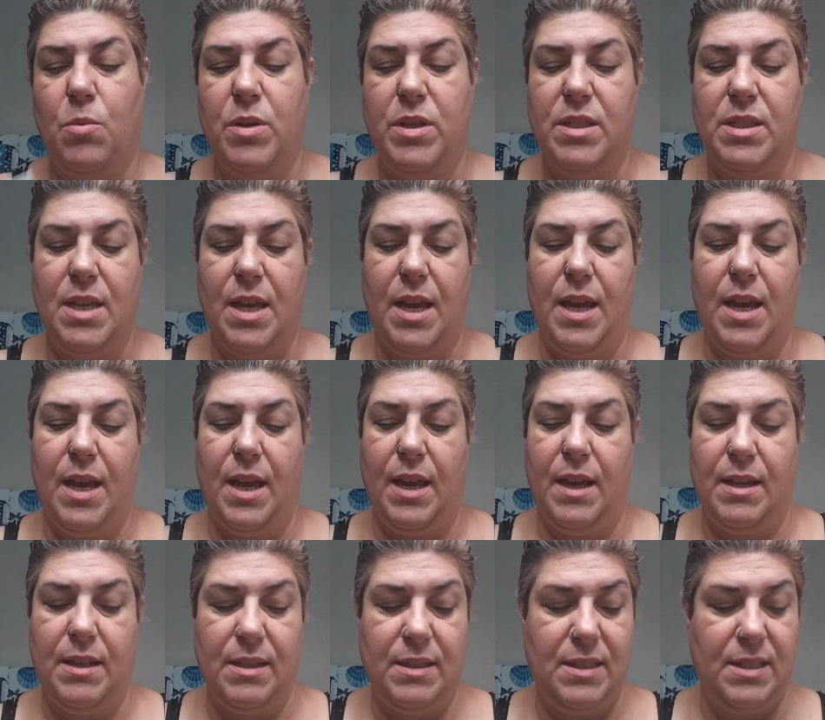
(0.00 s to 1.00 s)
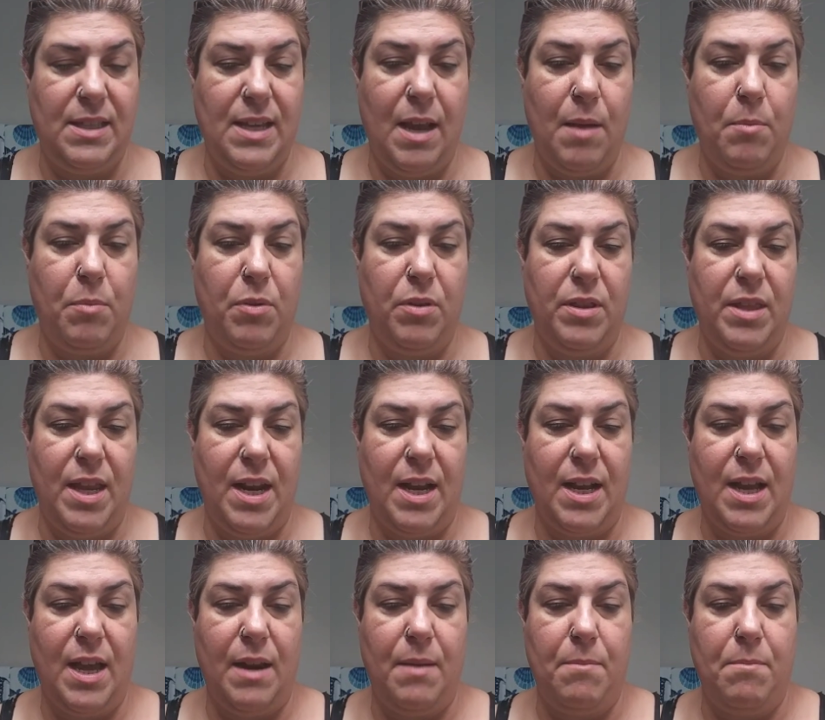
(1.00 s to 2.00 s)
was a sample that I
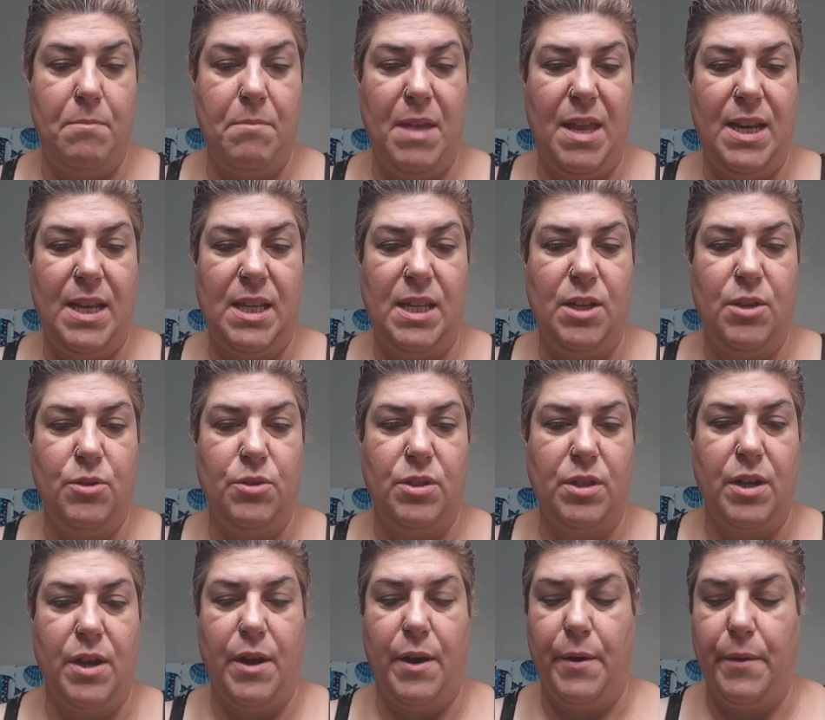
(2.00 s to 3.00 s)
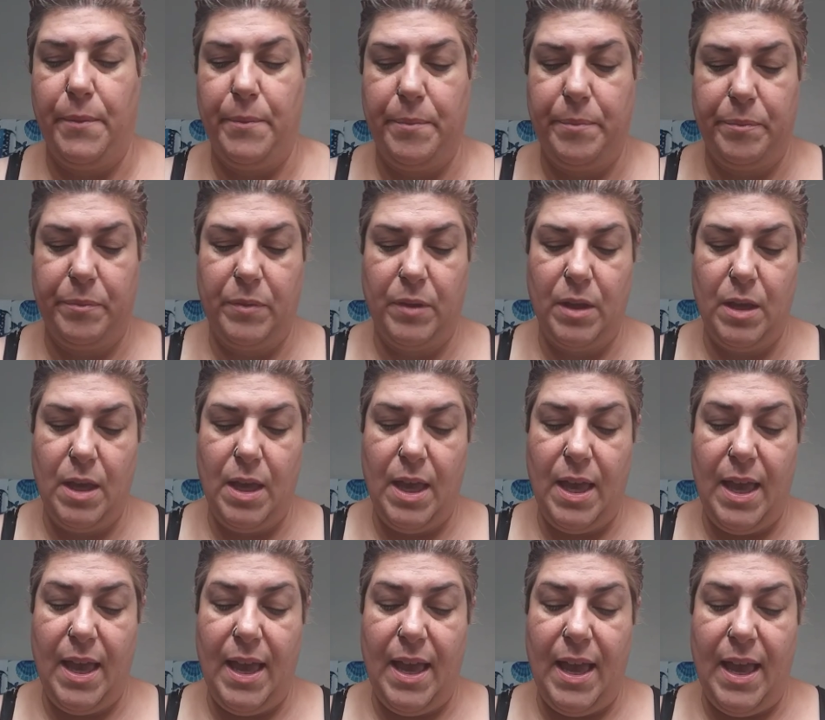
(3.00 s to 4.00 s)
got many years ago,
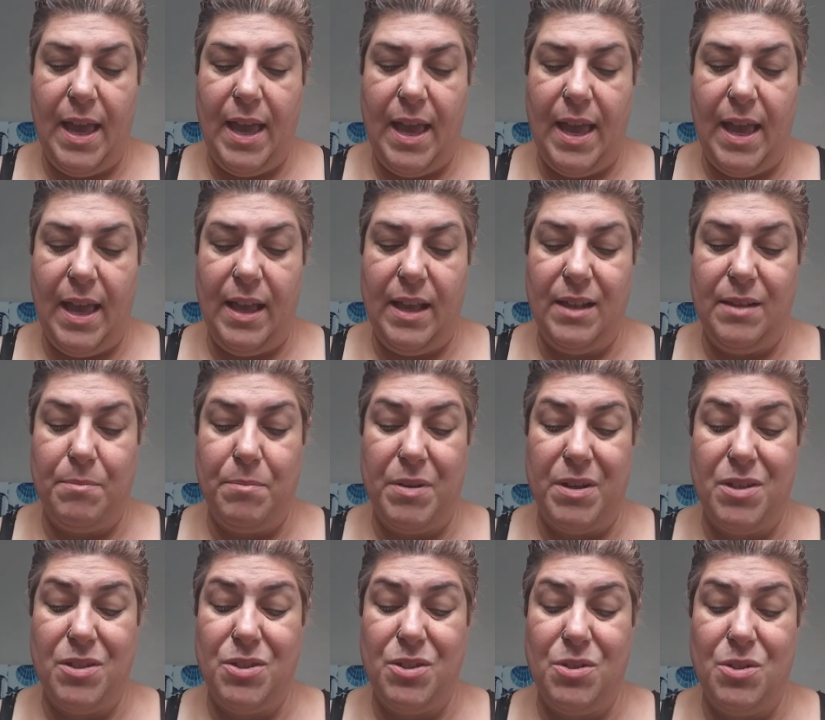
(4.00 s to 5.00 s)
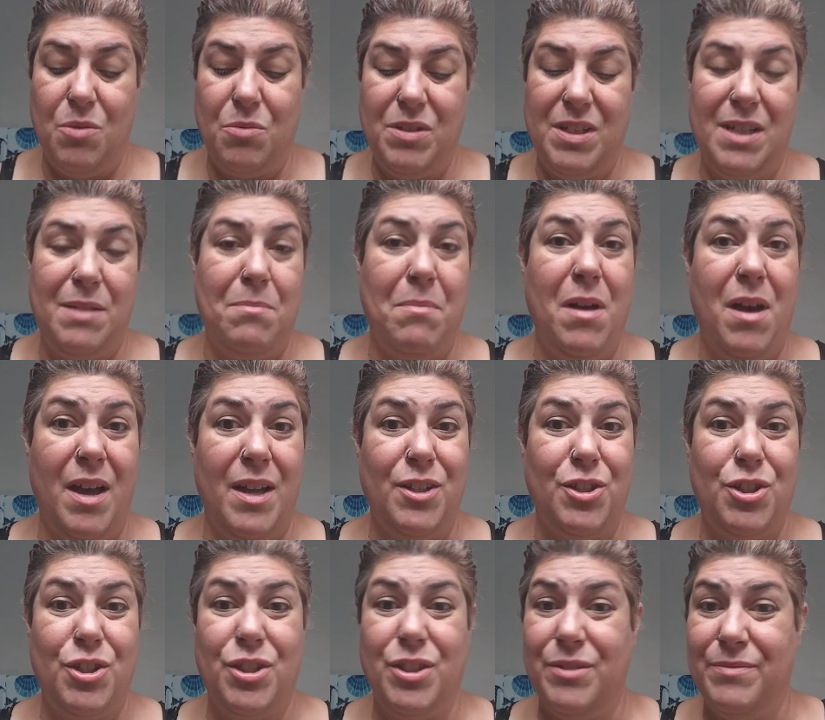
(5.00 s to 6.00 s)
and because you don't need
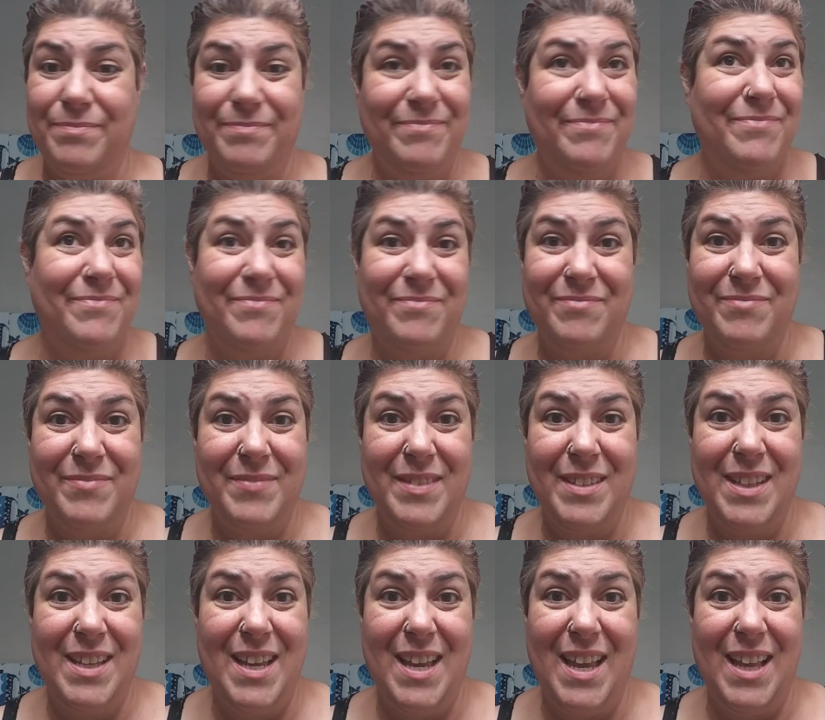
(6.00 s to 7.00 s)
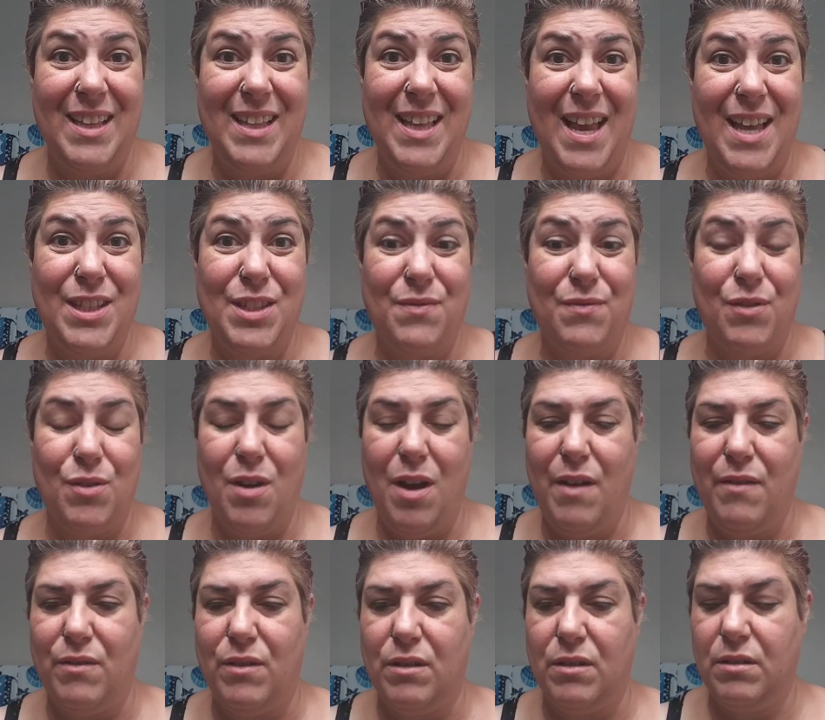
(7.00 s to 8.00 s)
much, it lasts
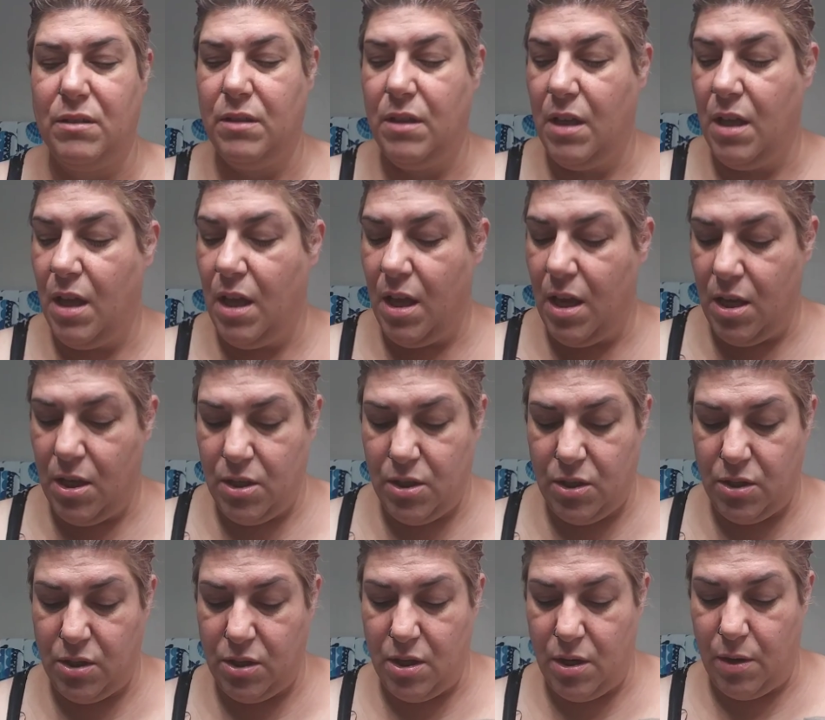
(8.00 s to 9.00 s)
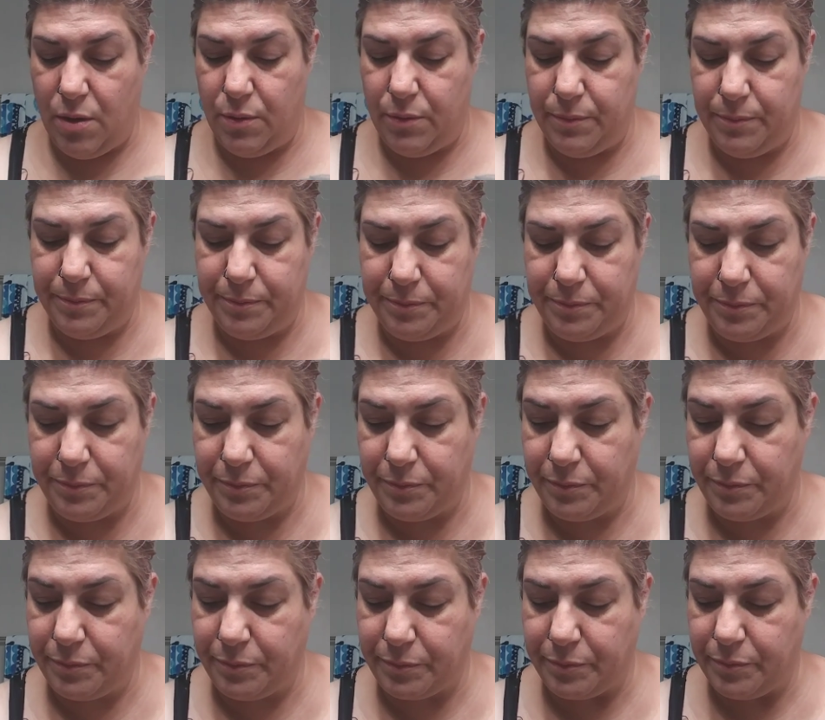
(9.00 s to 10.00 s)
forever. So
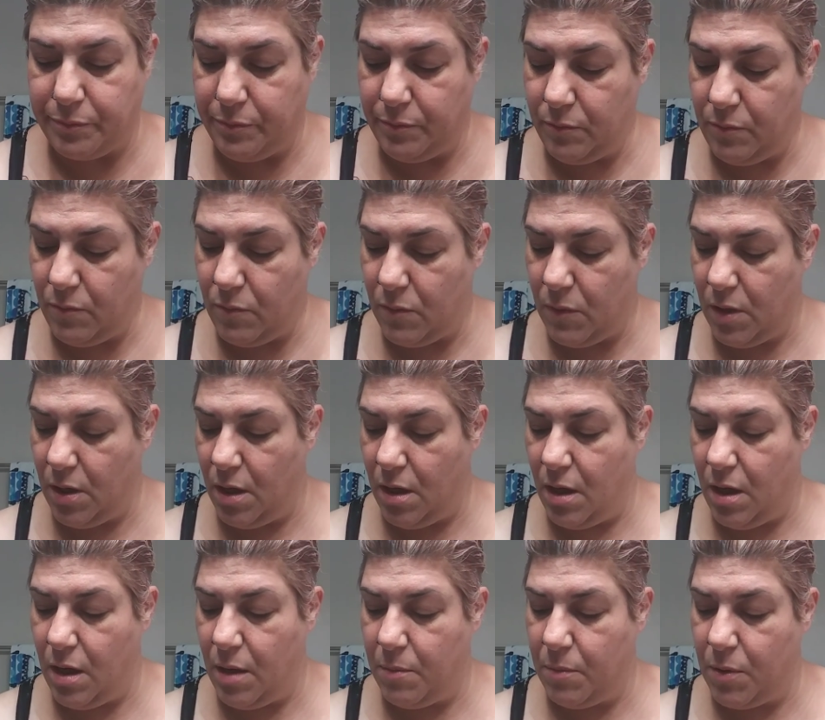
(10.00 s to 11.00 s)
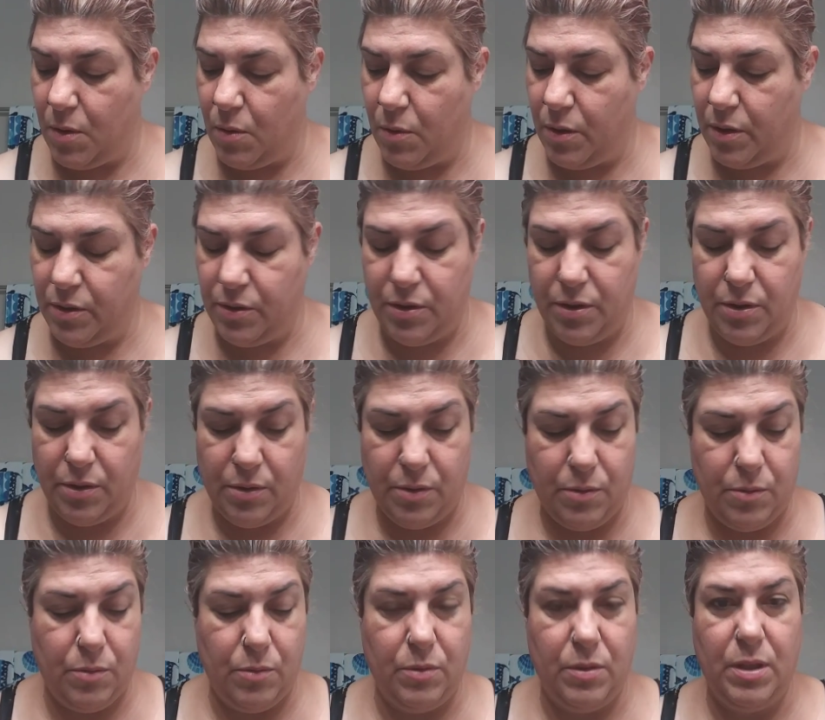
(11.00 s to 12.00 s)
I'm going
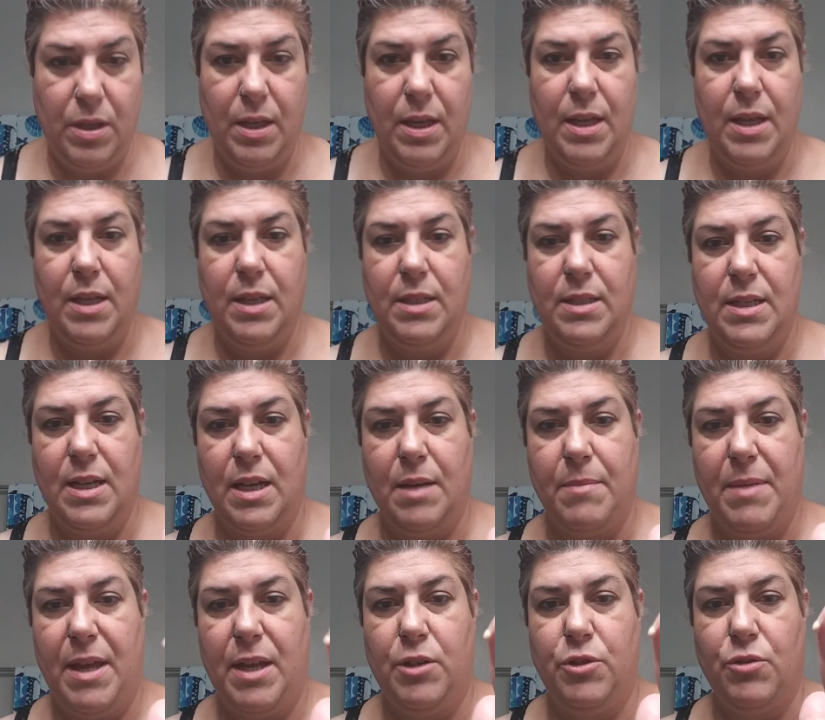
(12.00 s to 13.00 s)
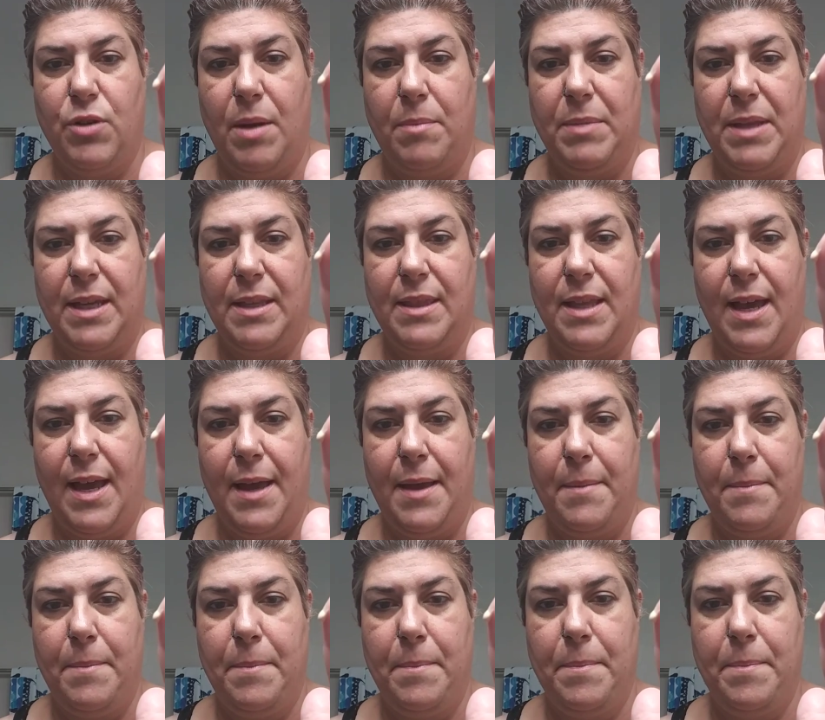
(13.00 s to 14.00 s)
to take about a drop like
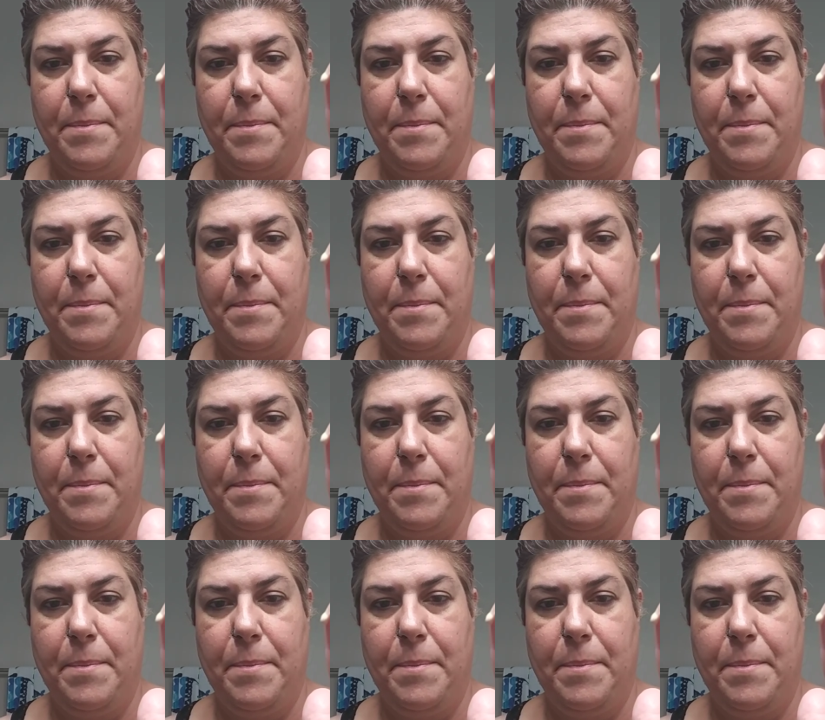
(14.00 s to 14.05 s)
that.